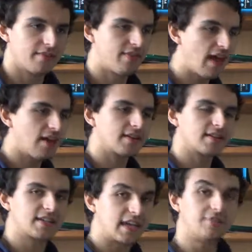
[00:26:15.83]

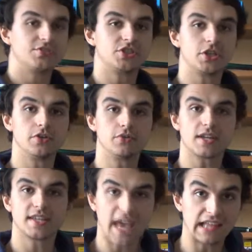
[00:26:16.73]
that gives you
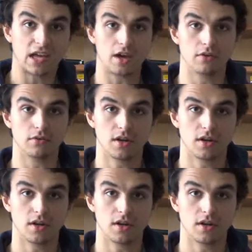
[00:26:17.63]
yellow,